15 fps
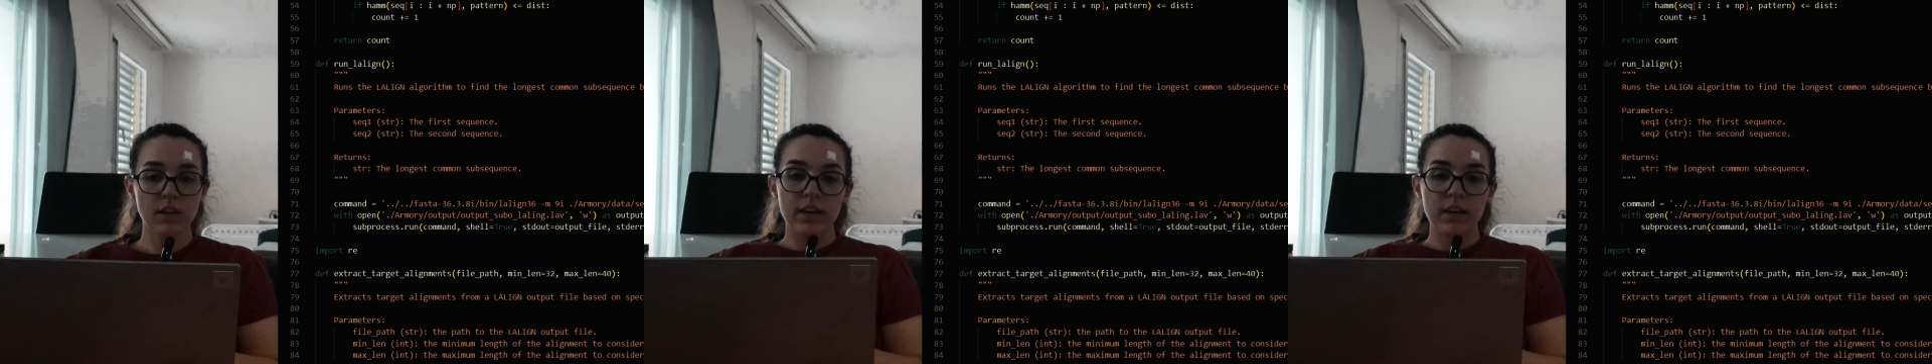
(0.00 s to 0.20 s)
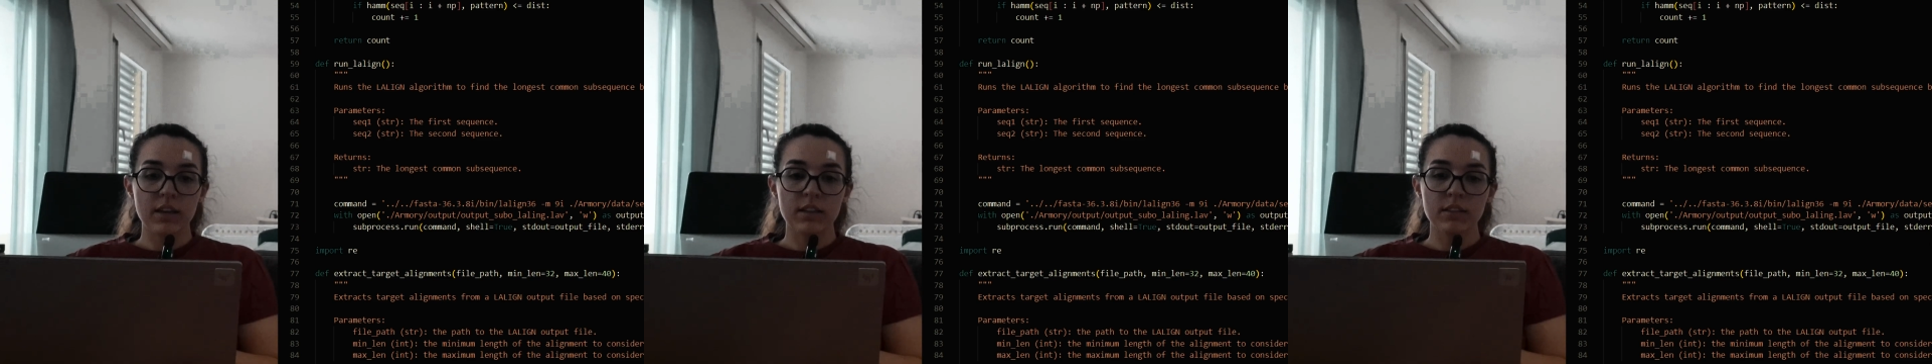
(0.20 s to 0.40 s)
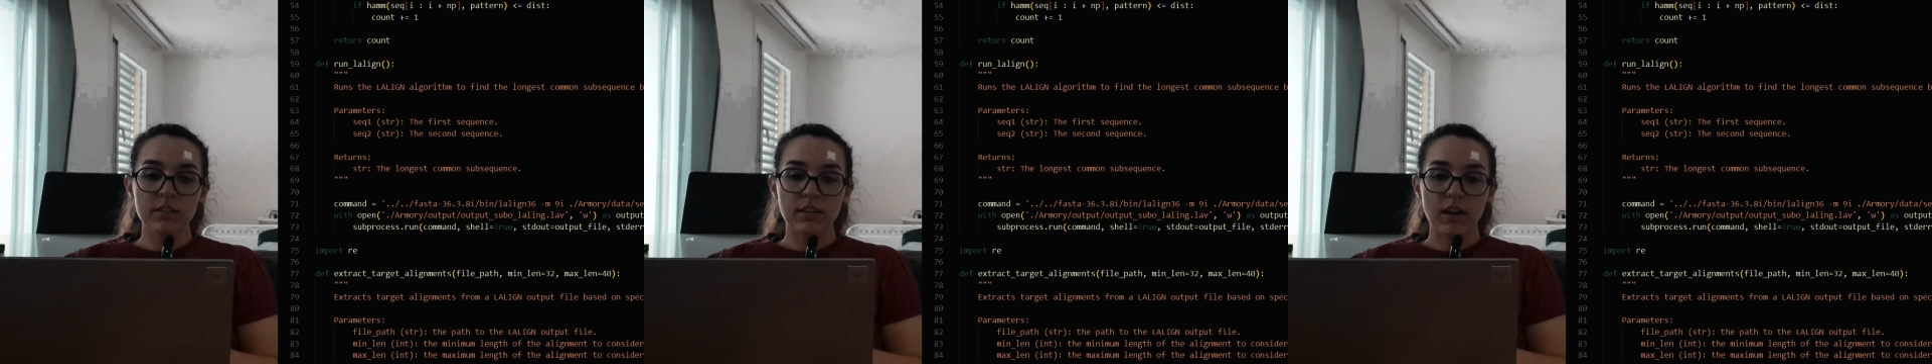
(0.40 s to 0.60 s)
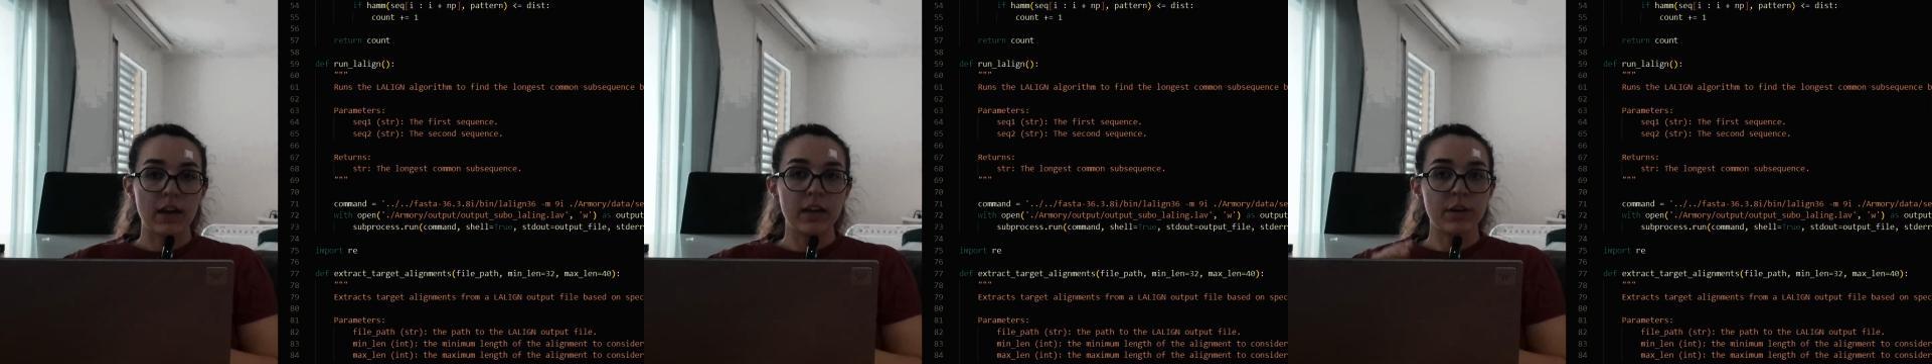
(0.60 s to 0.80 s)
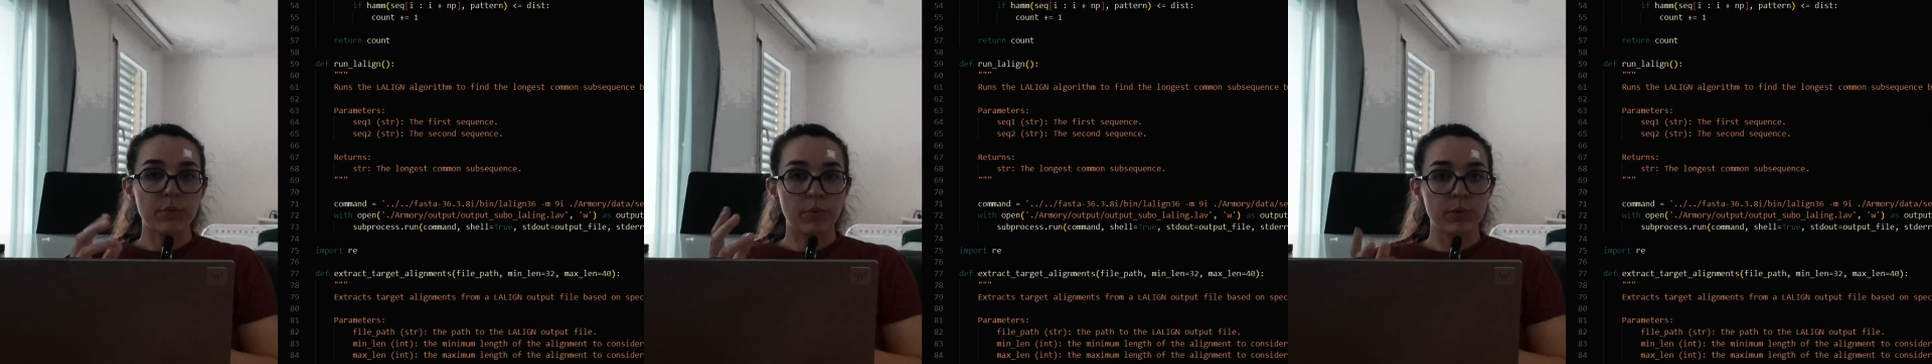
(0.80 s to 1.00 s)
and
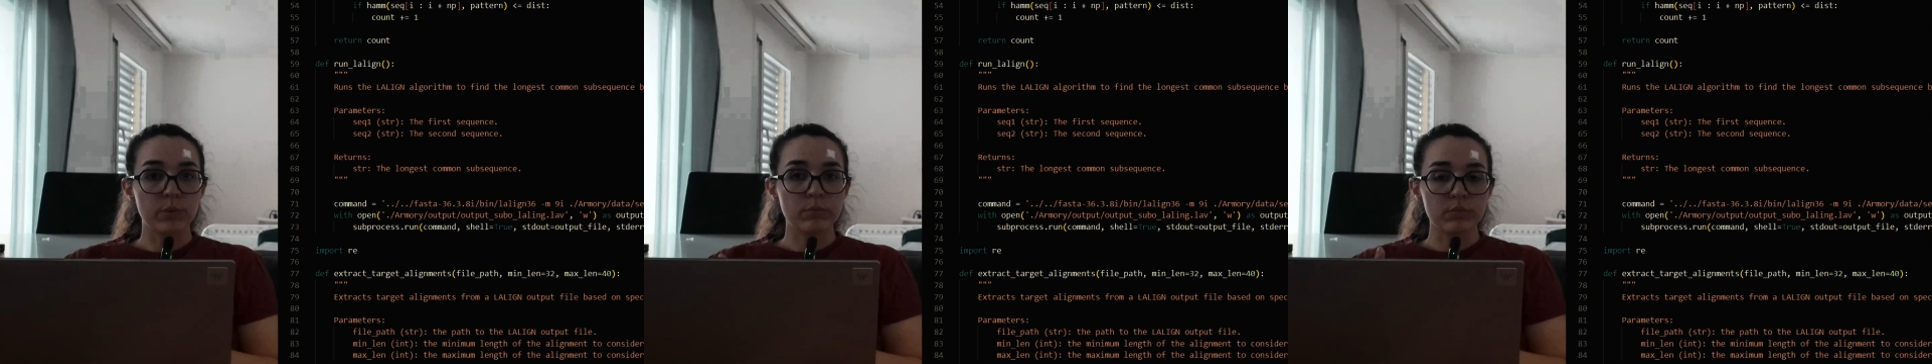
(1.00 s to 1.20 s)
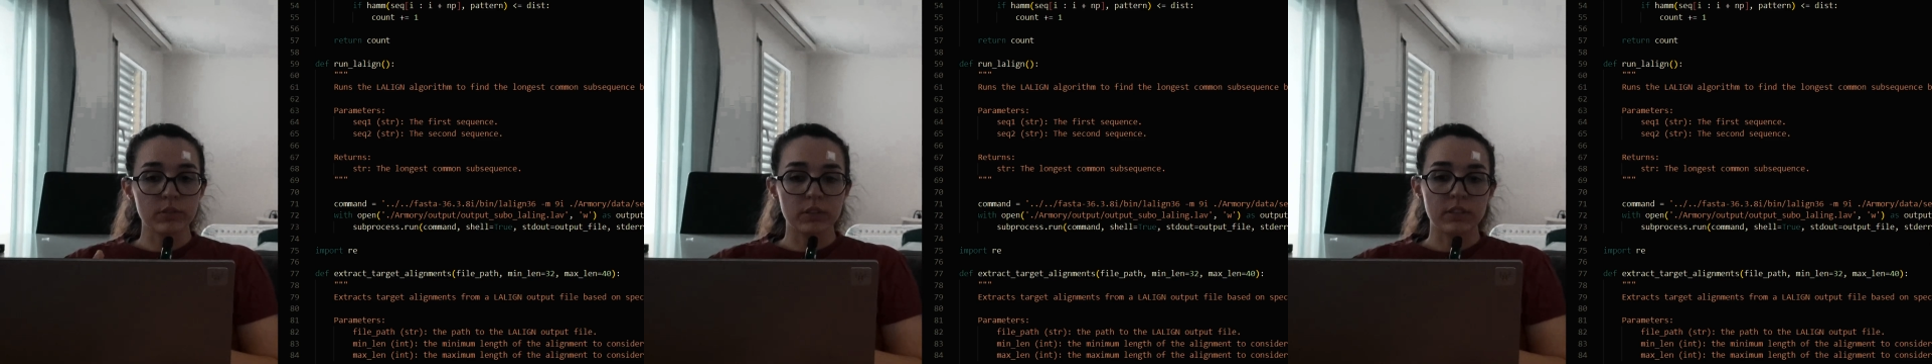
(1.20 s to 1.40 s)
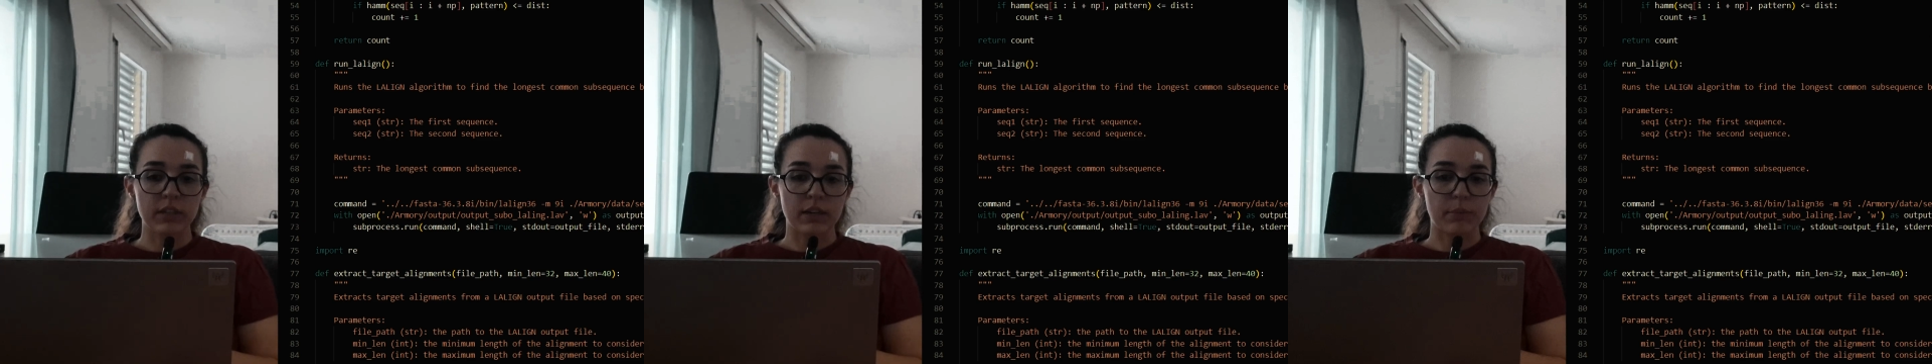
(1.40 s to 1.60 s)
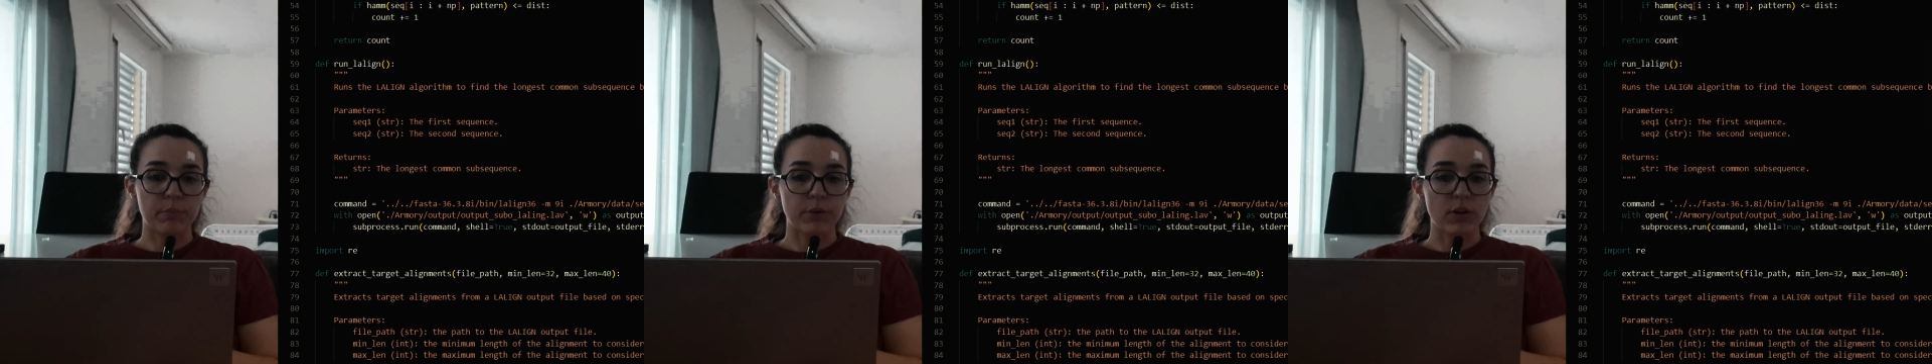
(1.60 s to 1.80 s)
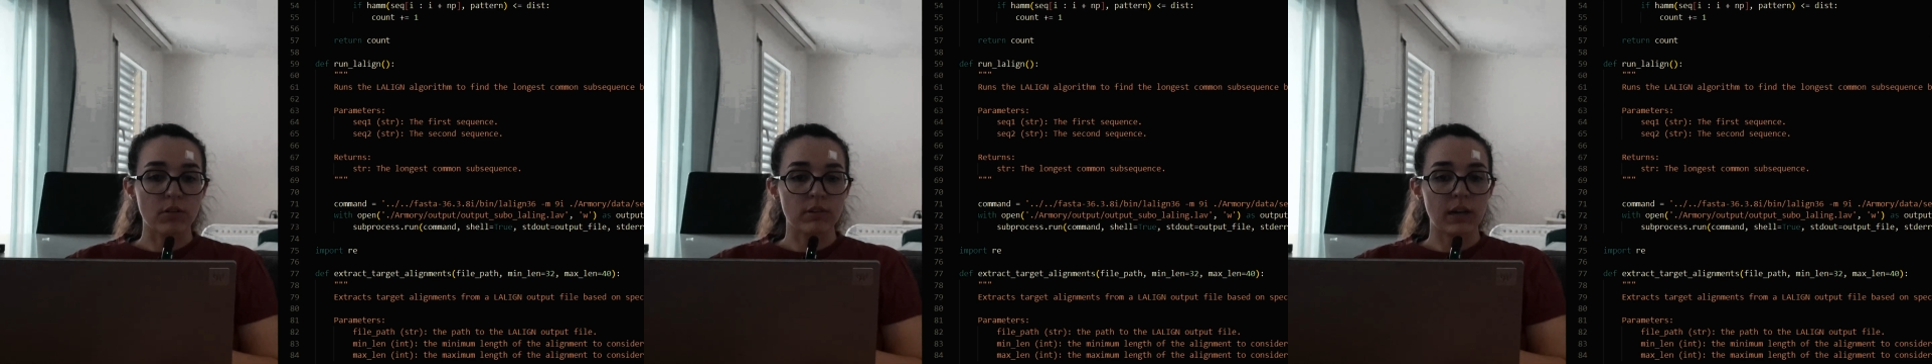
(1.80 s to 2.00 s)
I run the
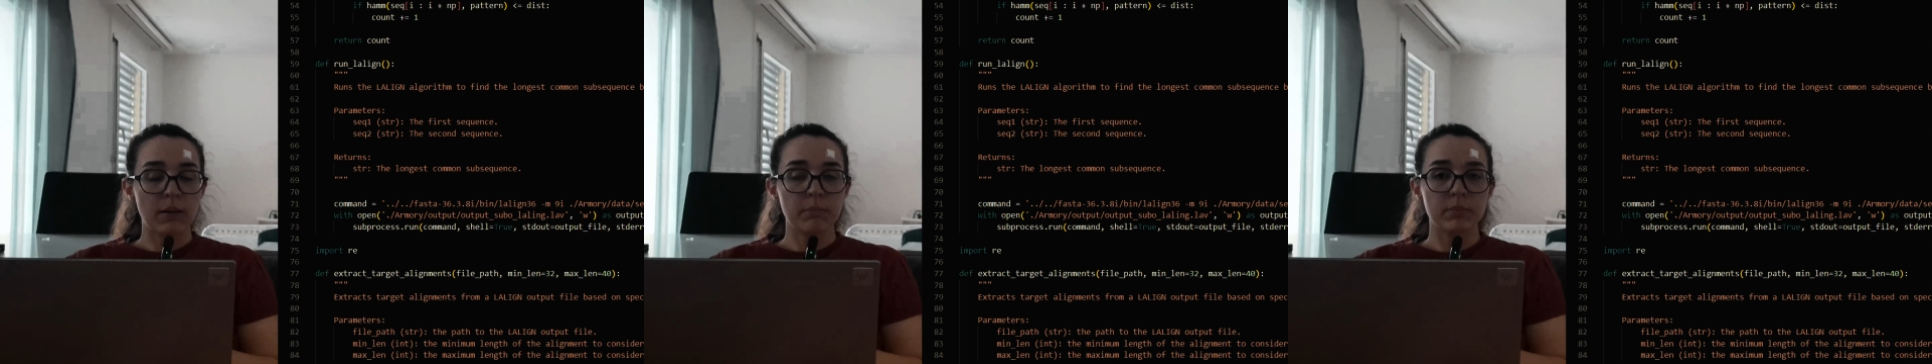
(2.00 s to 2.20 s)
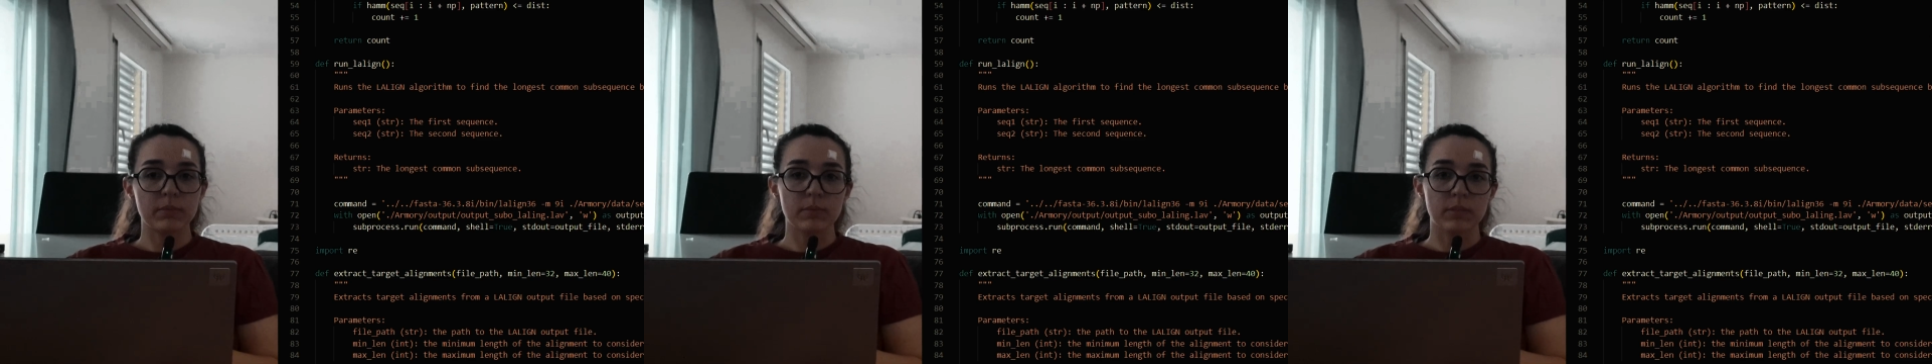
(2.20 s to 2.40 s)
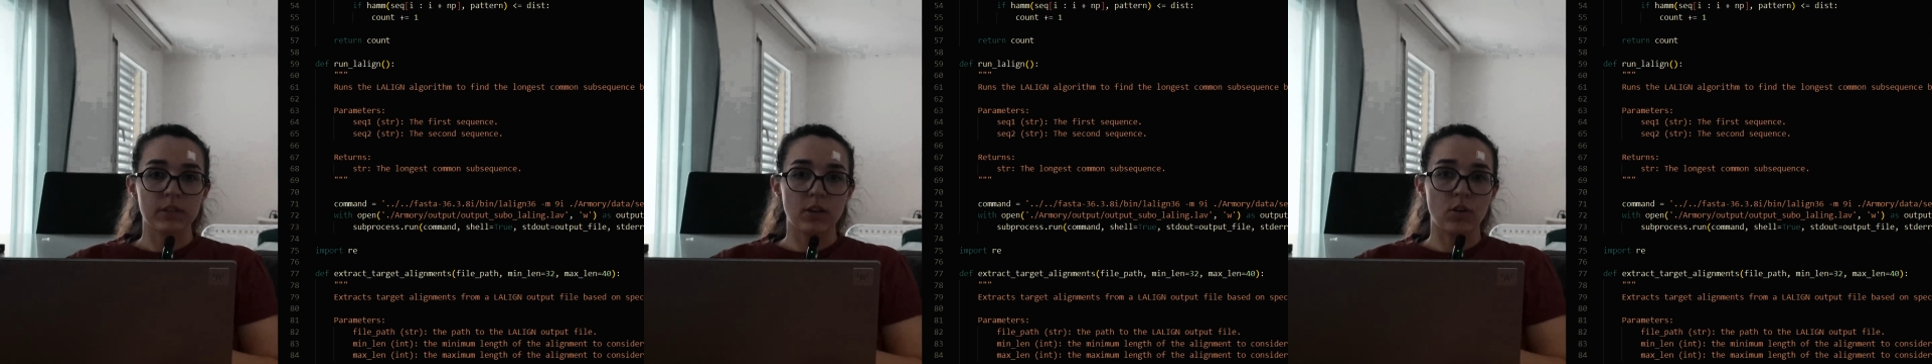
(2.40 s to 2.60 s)
program